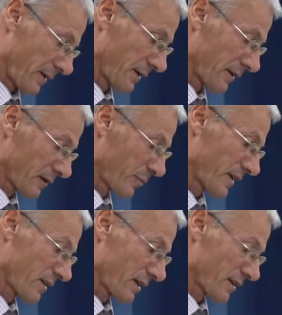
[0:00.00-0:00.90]
In
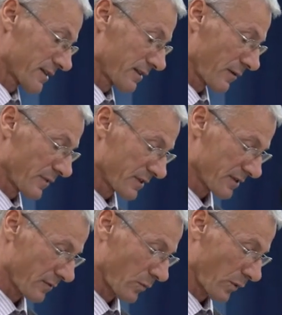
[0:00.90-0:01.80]
Albania, Islam
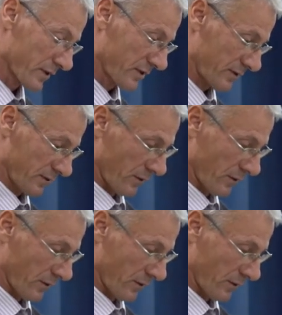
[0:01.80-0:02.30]
is the most